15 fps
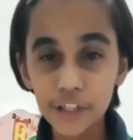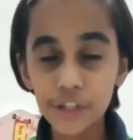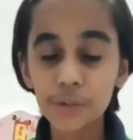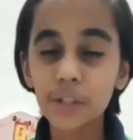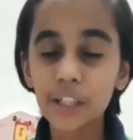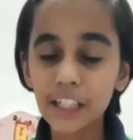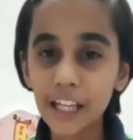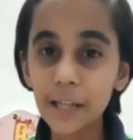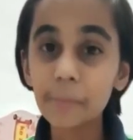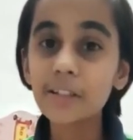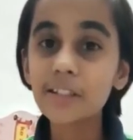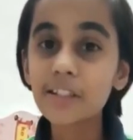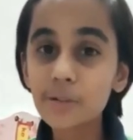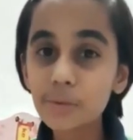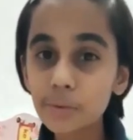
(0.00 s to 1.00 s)
to enable
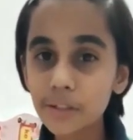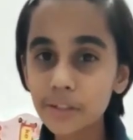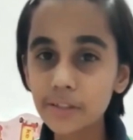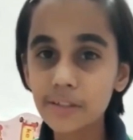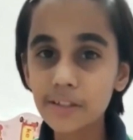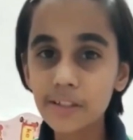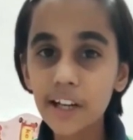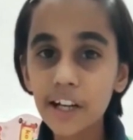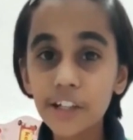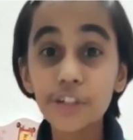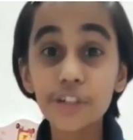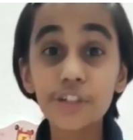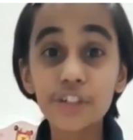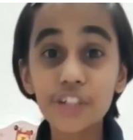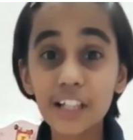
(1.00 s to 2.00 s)
students
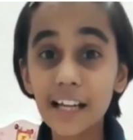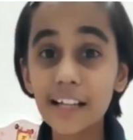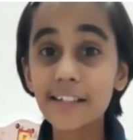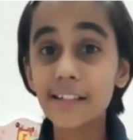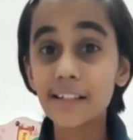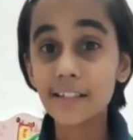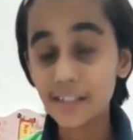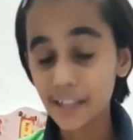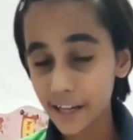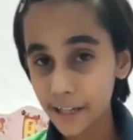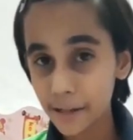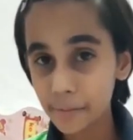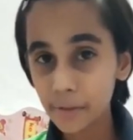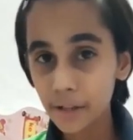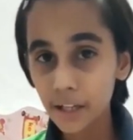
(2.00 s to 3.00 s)
to utilize their
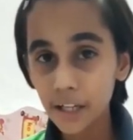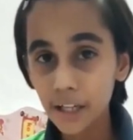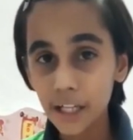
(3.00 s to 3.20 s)
time